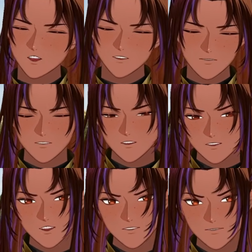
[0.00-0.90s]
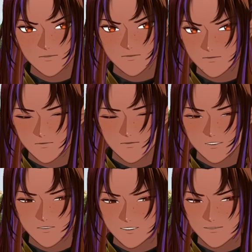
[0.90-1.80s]
We're going to want
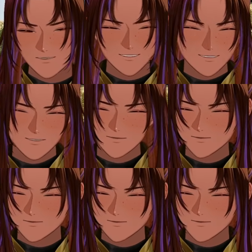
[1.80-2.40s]
Runic Weapon